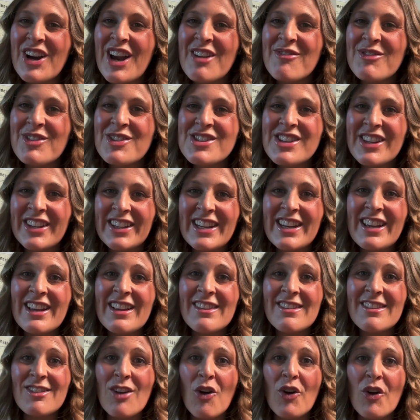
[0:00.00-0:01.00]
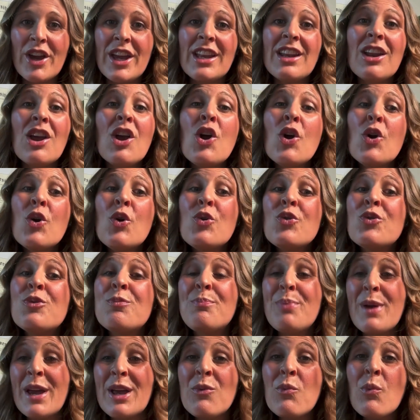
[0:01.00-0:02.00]
and fertility consultant who's
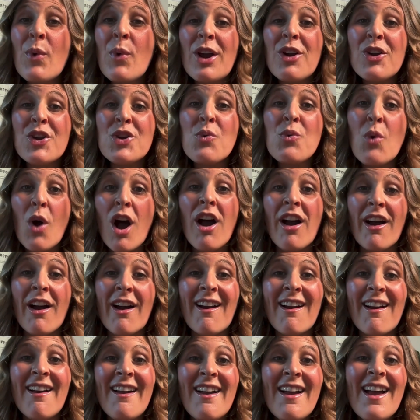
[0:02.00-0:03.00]
been where you are.